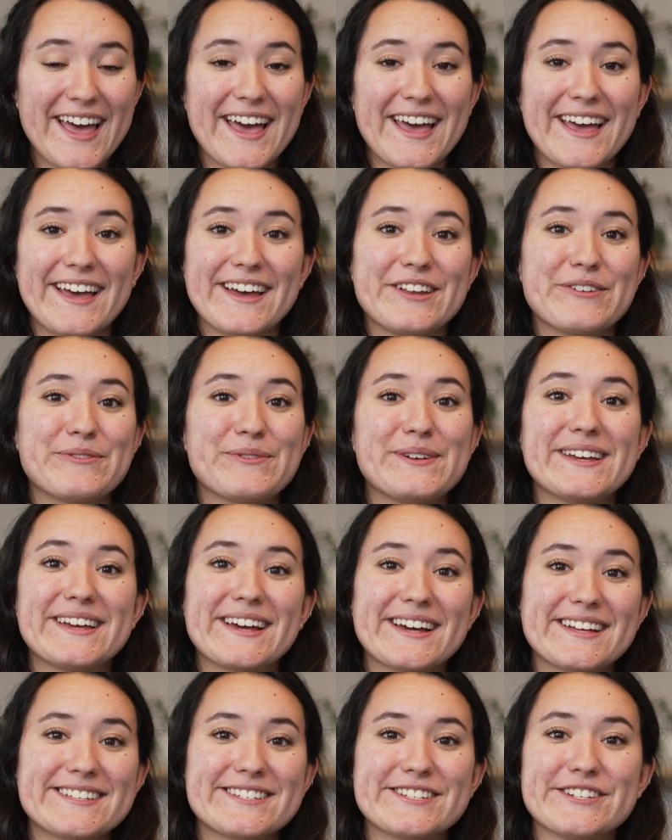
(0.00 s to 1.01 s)
and we
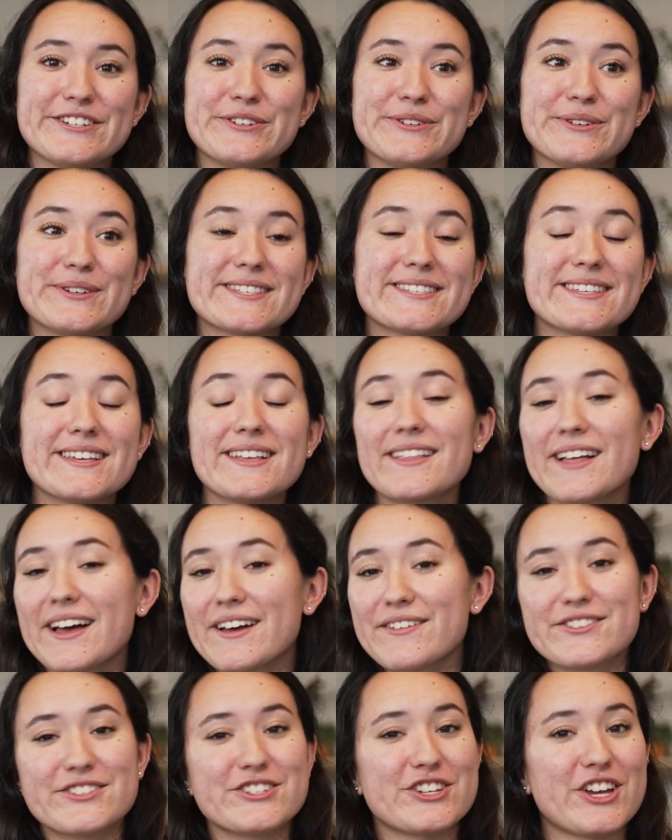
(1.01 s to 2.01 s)
get to see
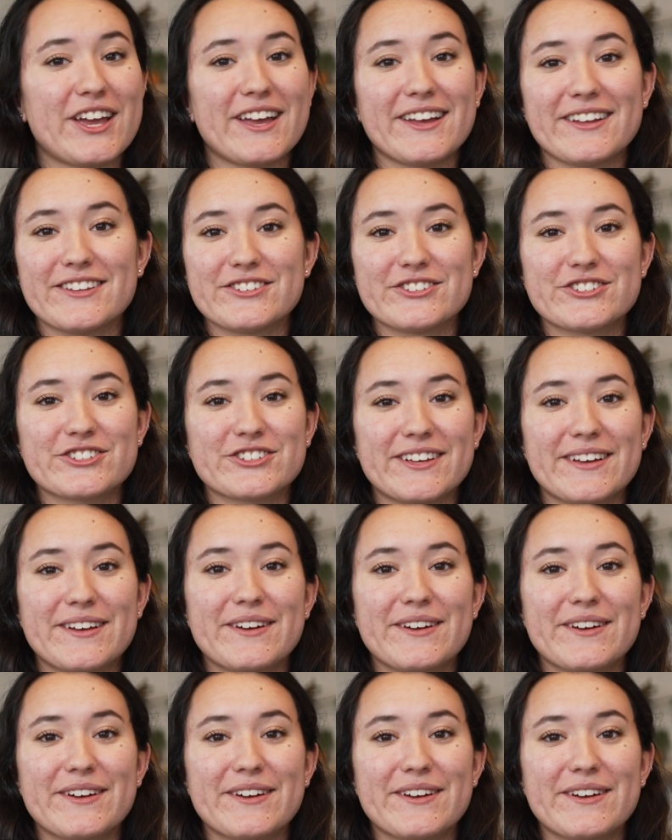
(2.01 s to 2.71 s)
lives change